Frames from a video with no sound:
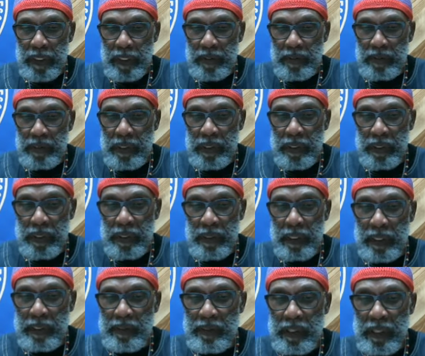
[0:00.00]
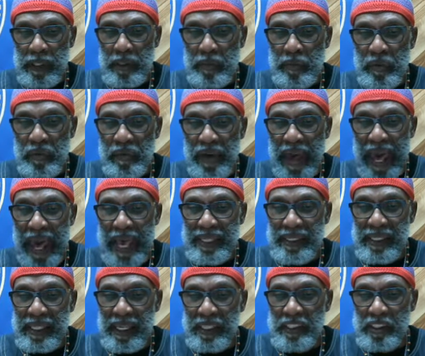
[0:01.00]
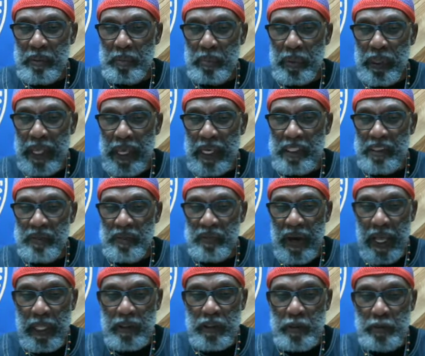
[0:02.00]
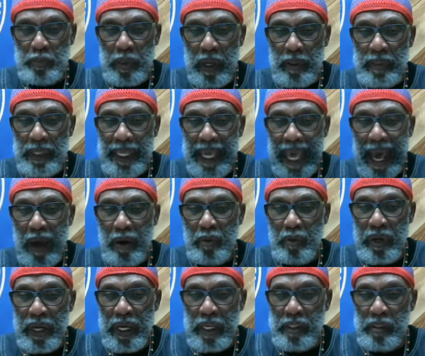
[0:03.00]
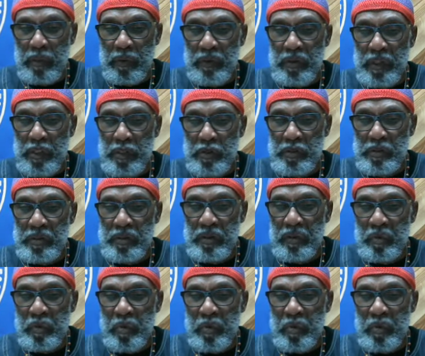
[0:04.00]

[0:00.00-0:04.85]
See, they said the revised testing plans follows public outrage over the use of